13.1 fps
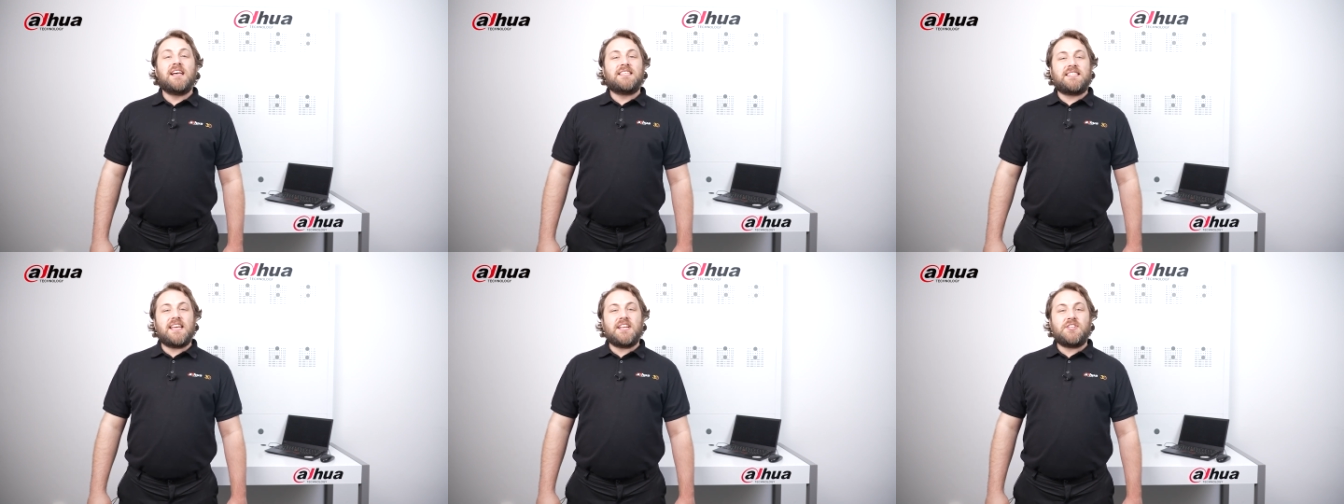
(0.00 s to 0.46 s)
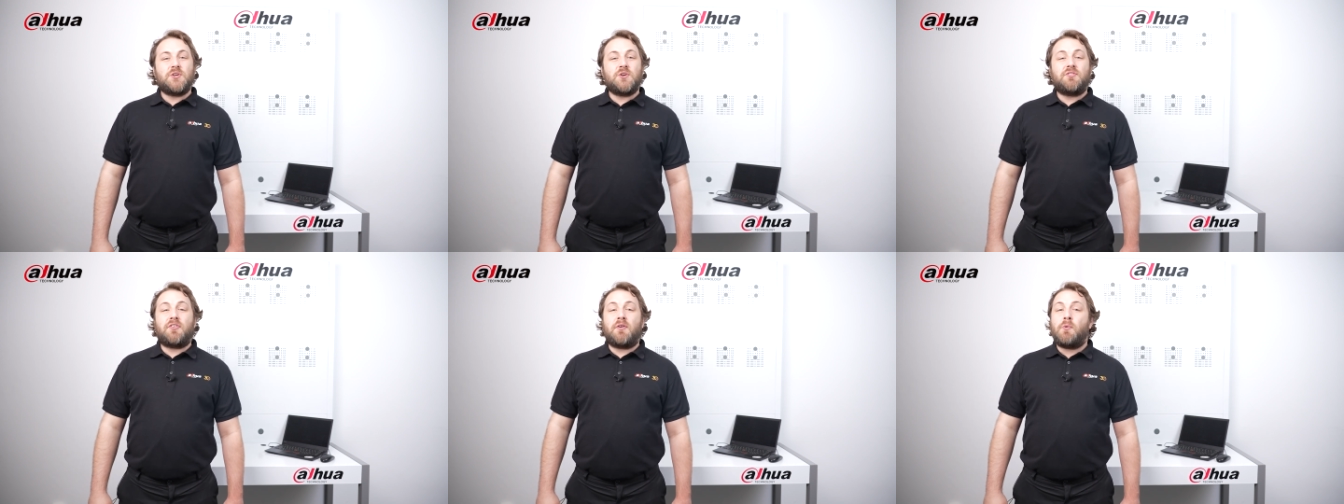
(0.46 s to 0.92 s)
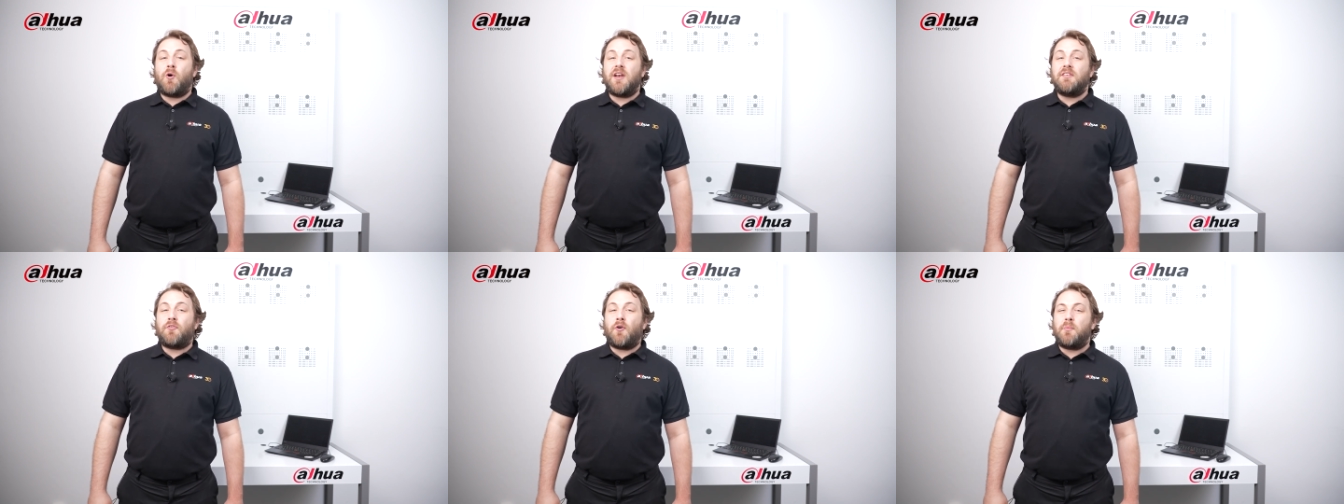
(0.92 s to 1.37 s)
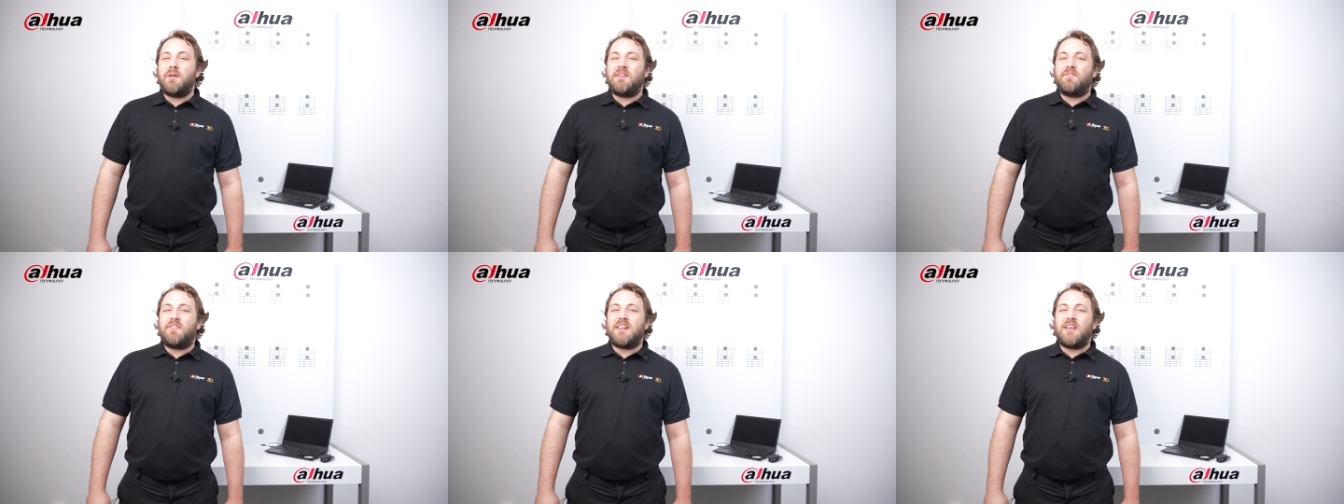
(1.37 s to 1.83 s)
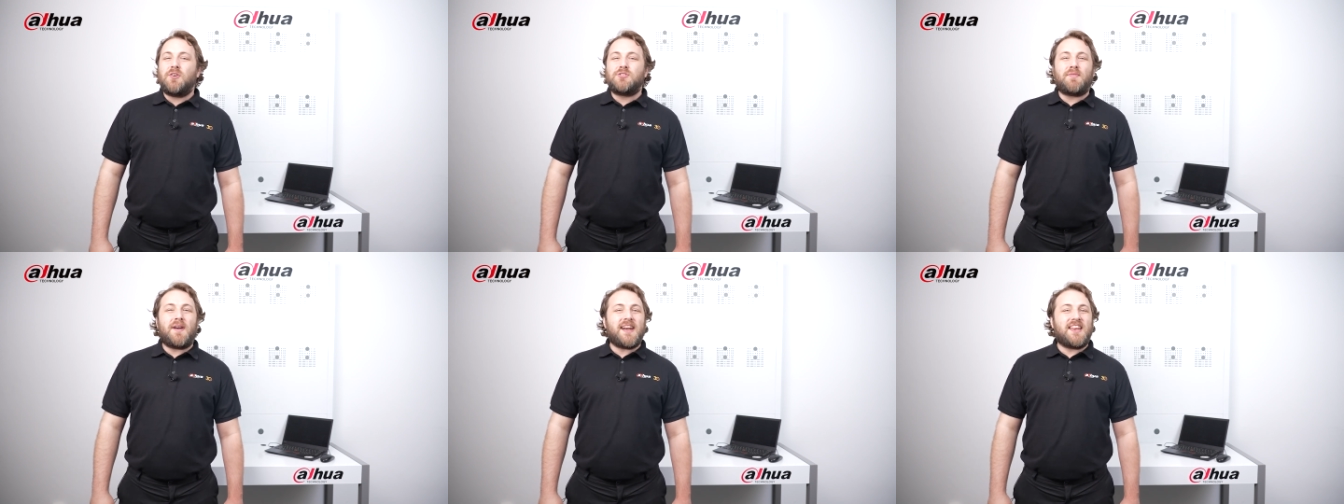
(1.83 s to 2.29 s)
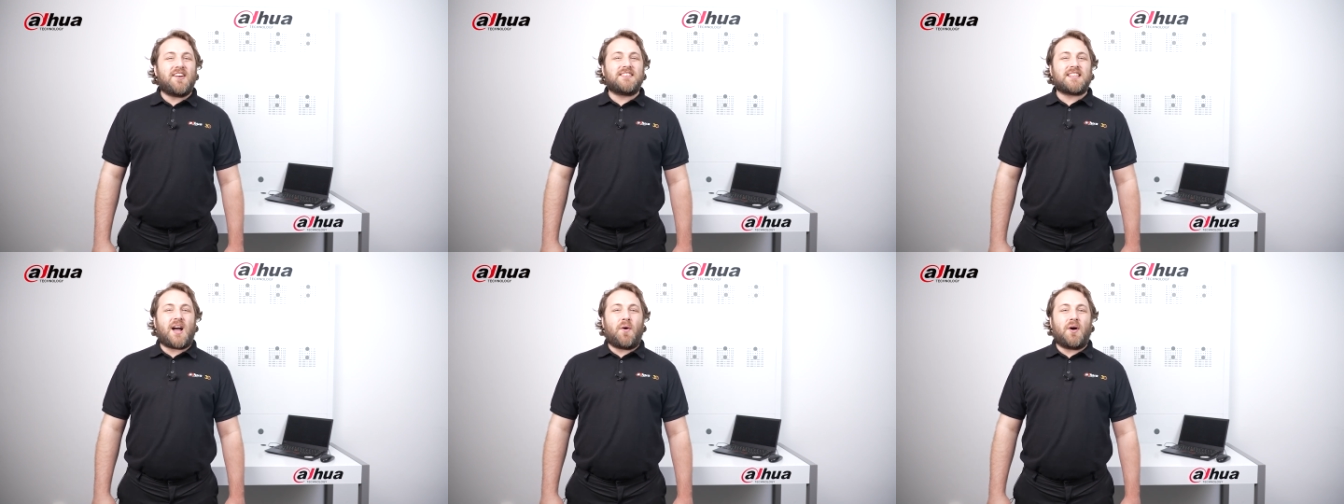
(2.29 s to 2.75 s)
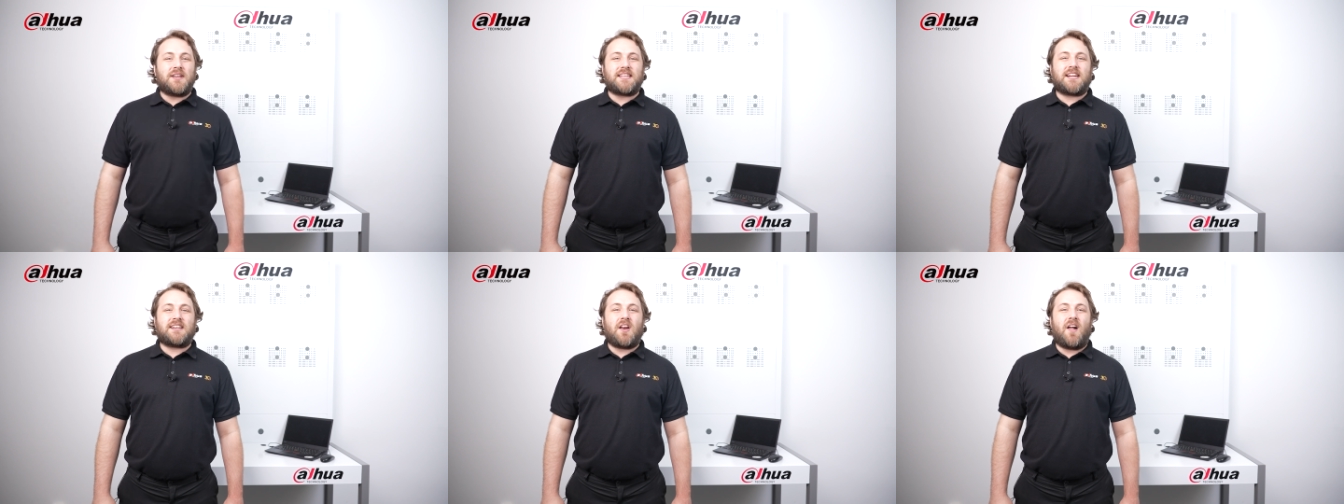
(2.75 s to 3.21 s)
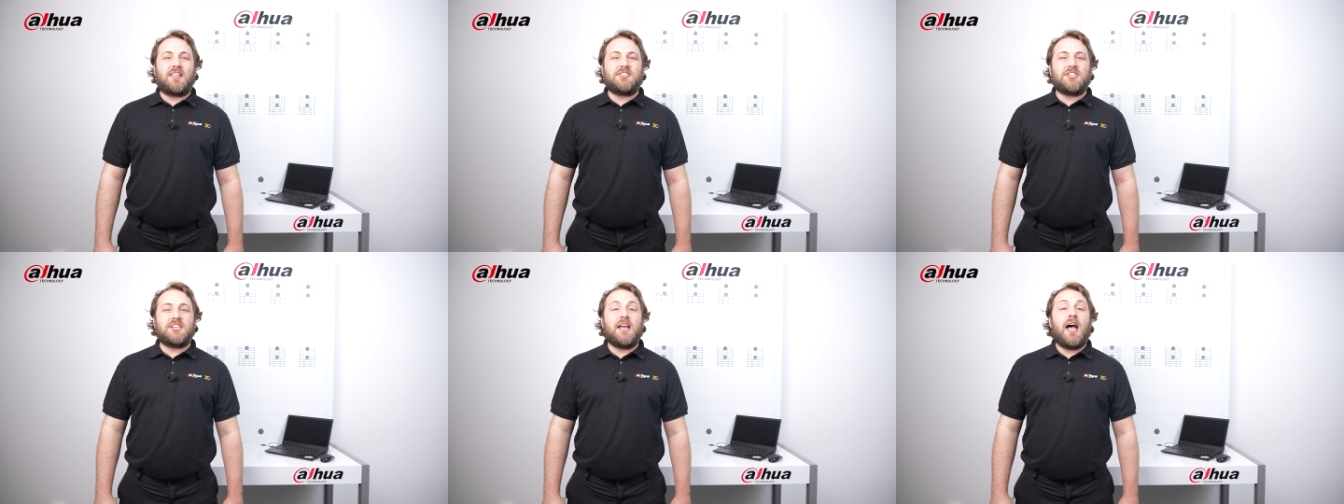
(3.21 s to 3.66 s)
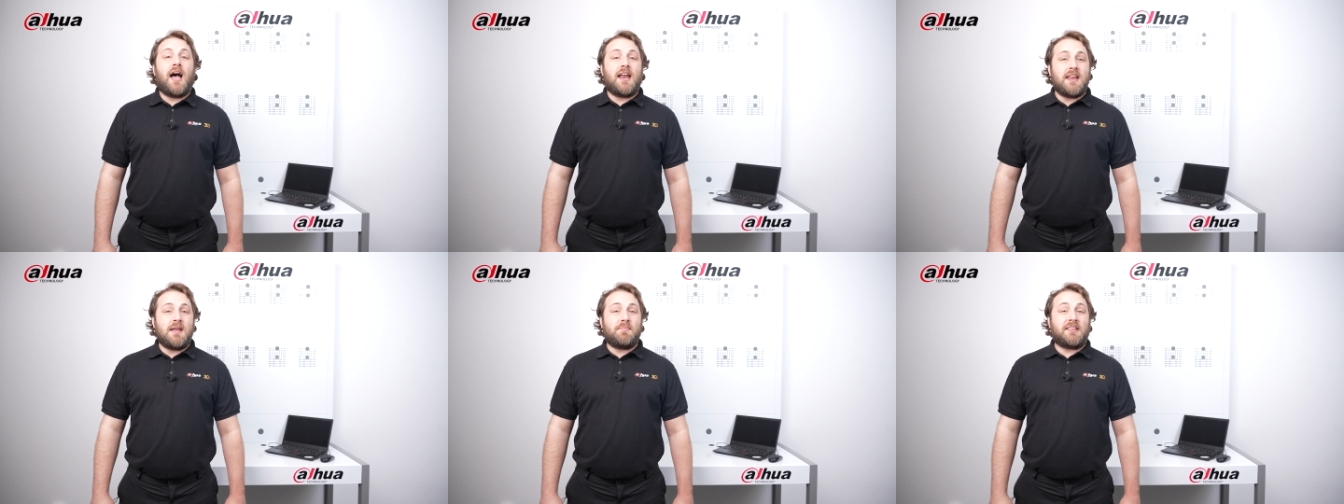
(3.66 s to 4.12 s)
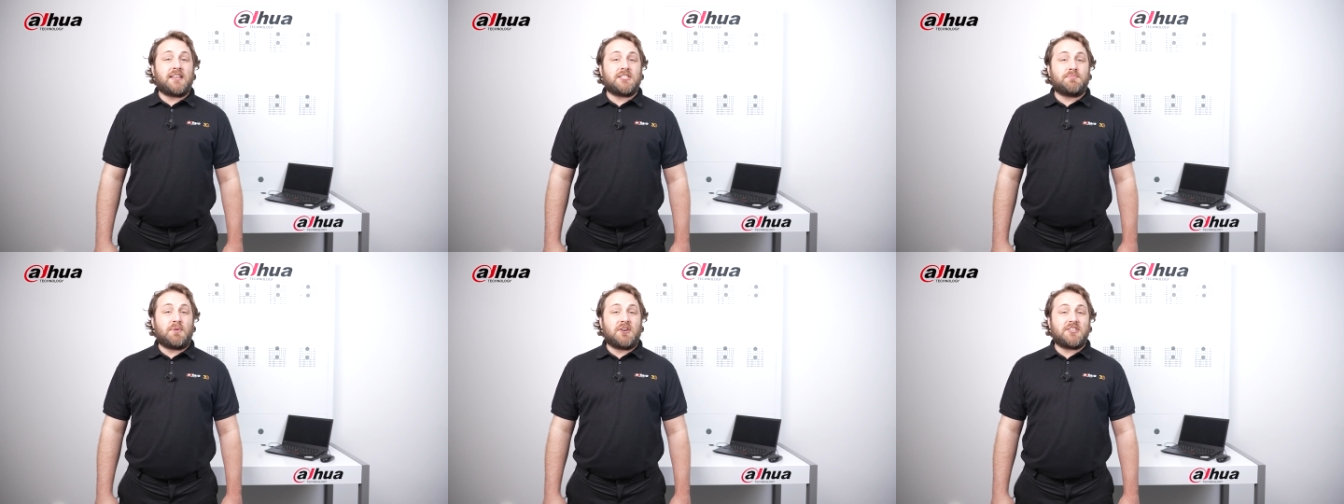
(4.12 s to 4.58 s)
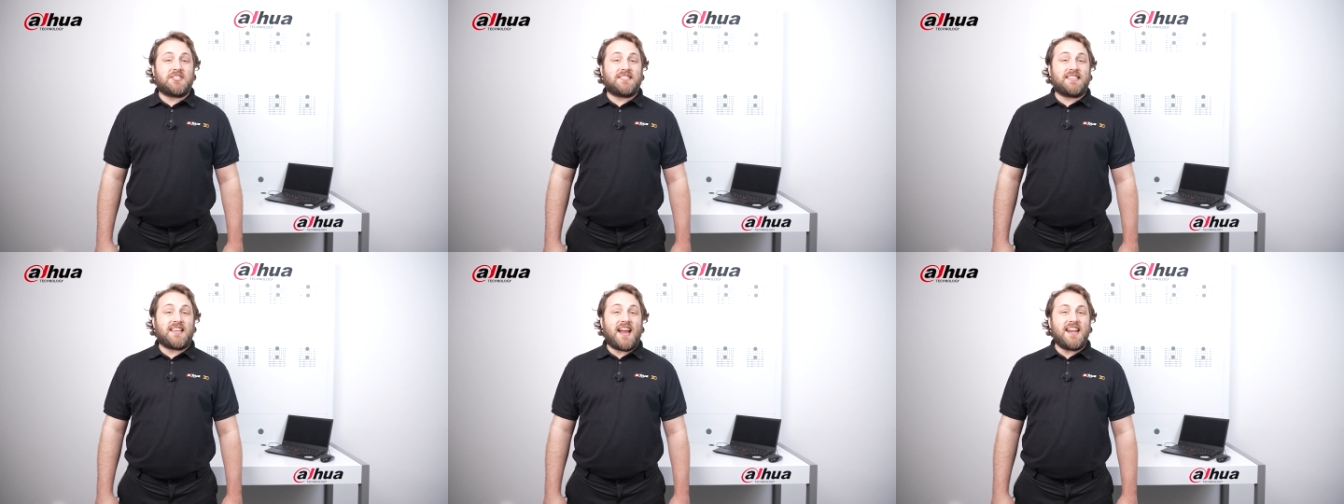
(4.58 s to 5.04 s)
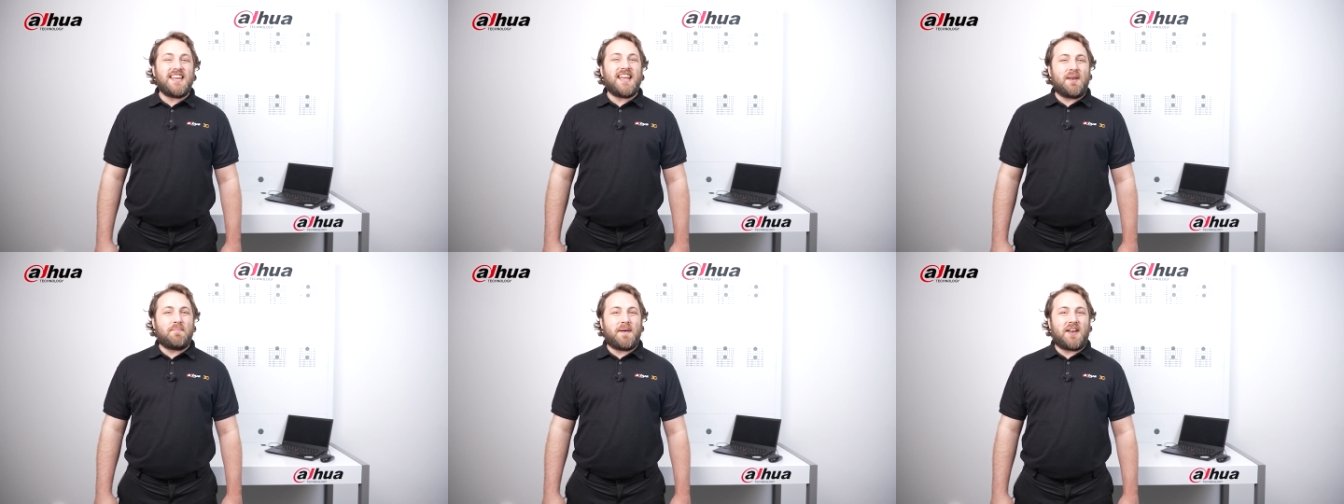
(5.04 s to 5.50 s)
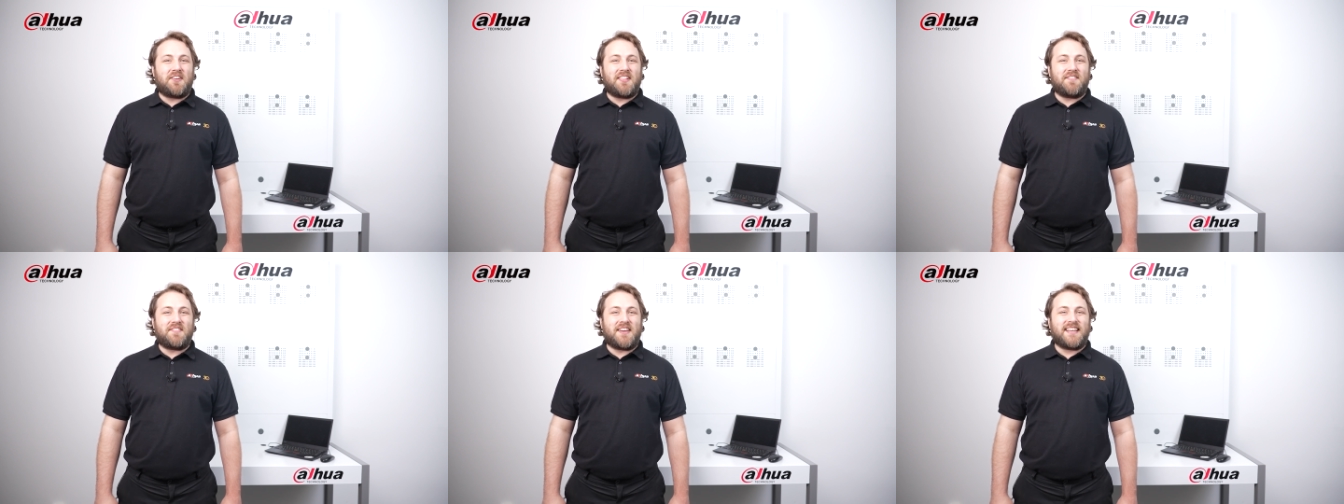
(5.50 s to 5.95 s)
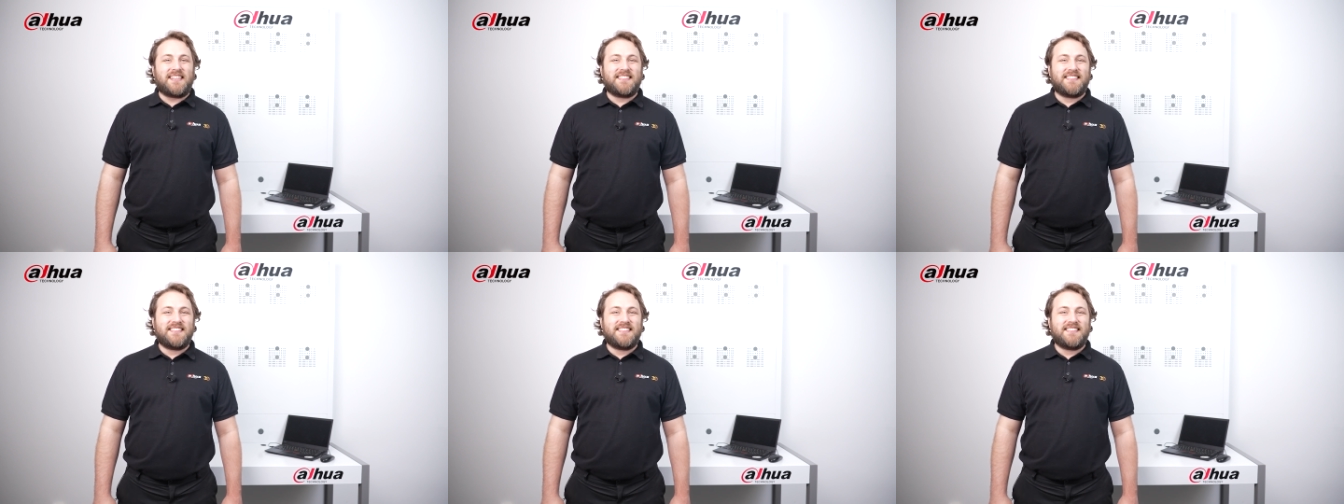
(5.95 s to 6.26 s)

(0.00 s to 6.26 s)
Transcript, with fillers: Stay tuned for more informative videos right here at Dahua Technology, enabling a smarter society and better living.